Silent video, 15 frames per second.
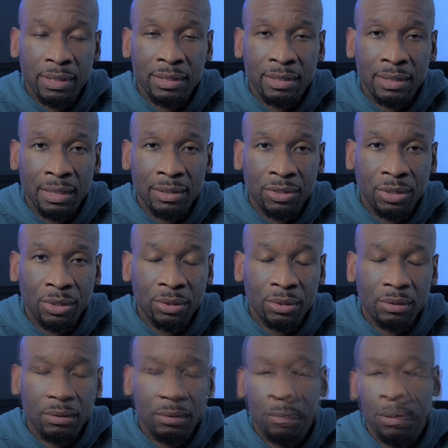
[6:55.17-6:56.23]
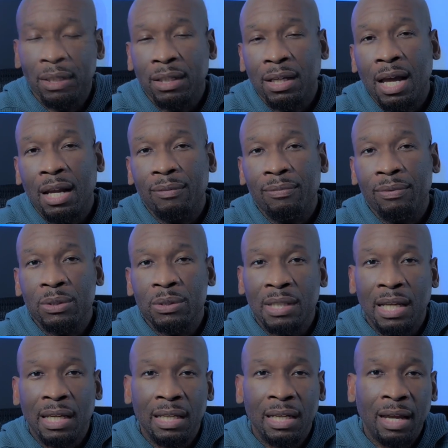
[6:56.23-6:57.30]
this sensor, but it kind of feels
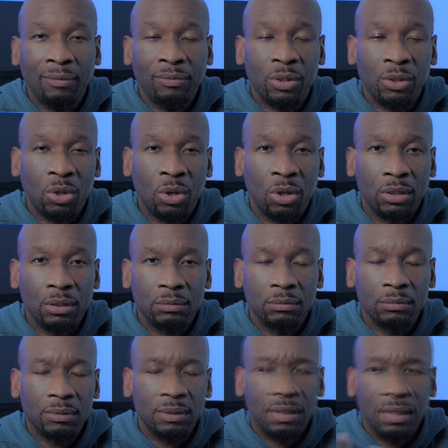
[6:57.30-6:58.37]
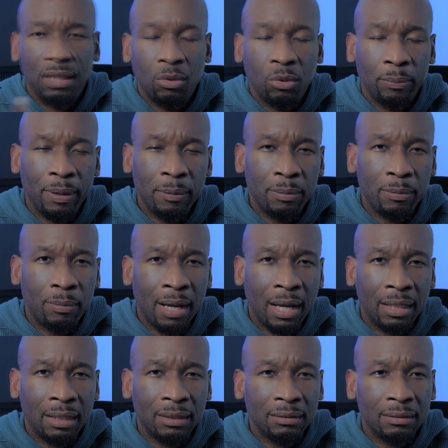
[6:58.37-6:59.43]
like an afterthought. When people
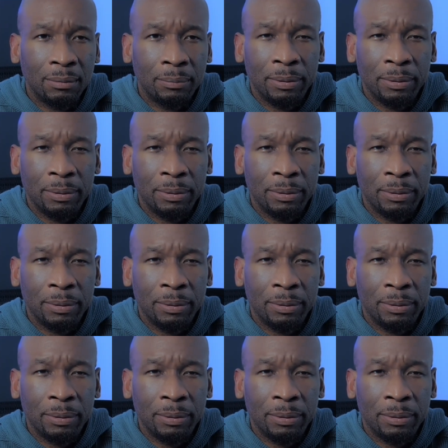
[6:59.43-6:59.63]
buy the